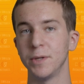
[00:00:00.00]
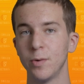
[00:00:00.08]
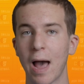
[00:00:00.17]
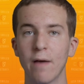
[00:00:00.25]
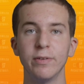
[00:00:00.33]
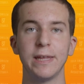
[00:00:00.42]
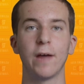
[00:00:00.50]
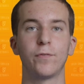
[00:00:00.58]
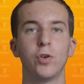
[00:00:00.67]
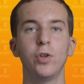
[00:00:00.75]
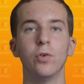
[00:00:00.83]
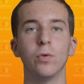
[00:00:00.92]
you have in the
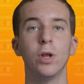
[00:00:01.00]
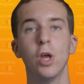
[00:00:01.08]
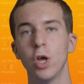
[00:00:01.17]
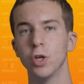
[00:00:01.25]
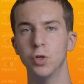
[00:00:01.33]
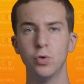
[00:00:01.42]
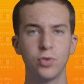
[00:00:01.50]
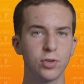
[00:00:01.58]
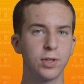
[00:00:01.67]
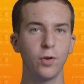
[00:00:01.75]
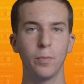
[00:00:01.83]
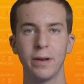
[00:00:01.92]
afternoon. Use
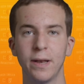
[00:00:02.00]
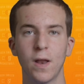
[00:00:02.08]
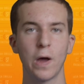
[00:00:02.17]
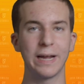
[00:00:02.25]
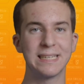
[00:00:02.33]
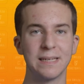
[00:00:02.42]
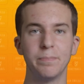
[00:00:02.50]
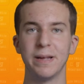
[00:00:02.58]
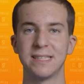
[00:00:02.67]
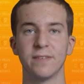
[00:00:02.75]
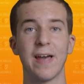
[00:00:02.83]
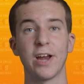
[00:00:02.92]
those little bit of nuggets and
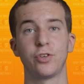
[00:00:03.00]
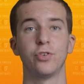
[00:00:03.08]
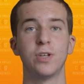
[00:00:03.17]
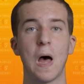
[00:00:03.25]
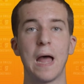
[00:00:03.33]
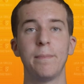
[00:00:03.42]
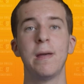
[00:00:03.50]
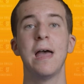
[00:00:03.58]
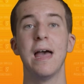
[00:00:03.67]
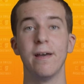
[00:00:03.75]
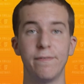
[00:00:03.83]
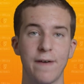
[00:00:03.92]
bits of extra time
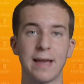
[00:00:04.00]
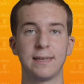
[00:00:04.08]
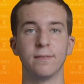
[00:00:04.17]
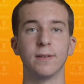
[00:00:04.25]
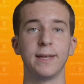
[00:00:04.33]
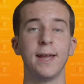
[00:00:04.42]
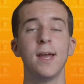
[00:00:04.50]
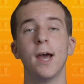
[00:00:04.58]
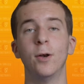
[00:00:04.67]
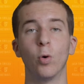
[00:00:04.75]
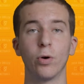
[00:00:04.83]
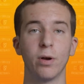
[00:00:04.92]
effectively
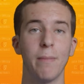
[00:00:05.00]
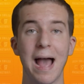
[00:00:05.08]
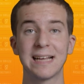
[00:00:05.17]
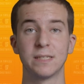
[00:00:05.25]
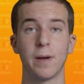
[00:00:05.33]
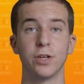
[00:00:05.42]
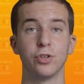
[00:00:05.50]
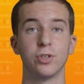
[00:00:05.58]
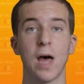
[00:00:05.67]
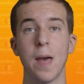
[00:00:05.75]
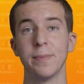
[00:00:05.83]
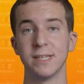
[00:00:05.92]
in order to maximize your
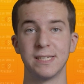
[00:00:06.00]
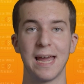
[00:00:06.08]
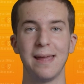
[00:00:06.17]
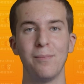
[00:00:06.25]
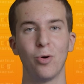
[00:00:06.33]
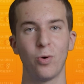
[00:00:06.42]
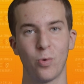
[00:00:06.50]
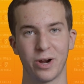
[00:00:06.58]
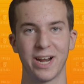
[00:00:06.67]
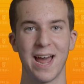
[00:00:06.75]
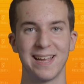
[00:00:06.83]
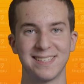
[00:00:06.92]
time and stay more
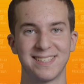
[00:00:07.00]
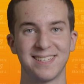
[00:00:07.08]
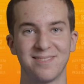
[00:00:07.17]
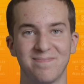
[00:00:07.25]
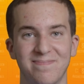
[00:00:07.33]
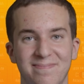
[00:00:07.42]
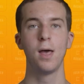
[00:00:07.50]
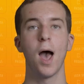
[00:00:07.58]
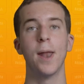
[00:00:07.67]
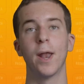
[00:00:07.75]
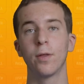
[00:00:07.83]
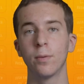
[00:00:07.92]
organized.
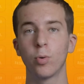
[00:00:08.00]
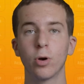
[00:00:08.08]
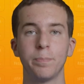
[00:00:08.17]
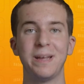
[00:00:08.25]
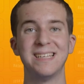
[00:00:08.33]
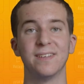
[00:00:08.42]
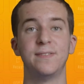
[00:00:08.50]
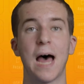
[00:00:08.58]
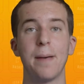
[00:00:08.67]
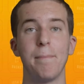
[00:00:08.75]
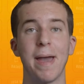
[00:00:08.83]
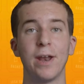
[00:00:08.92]
Another important piece of
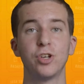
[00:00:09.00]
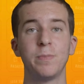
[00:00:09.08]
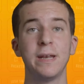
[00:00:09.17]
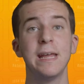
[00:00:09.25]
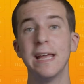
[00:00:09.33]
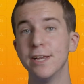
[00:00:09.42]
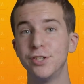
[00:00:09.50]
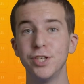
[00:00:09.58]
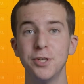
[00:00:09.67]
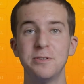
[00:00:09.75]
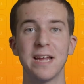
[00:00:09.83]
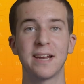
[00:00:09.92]
time management is to
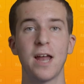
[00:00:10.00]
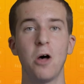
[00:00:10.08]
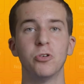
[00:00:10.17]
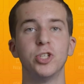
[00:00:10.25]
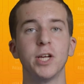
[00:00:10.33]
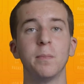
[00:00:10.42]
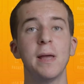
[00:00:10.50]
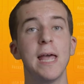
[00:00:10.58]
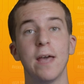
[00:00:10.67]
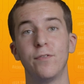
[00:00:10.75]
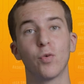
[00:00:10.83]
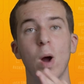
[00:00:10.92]
use technology.
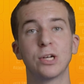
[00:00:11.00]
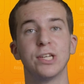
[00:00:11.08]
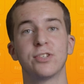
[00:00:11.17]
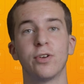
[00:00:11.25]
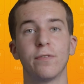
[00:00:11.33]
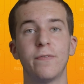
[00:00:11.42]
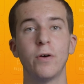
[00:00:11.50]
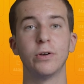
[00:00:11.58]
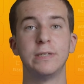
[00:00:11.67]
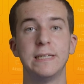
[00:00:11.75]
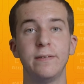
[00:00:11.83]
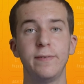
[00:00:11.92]
If you're watching this on a phone or
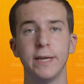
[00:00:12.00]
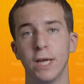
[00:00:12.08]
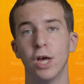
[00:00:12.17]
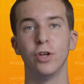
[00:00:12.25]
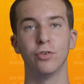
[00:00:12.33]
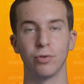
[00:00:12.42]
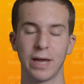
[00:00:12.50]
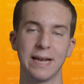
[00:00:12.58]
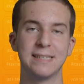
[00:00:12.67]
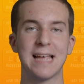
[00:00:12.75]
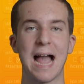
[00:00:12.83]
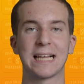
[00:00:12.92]
TV, you'll get
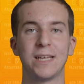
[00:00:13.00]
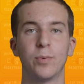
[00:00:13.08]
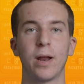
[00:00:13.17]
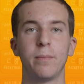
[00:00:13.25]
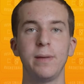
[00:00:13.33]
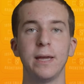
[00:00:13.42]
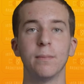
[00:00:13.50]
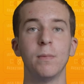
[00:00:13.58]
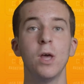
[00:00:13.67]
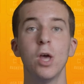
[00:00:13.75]
exactly what I mean.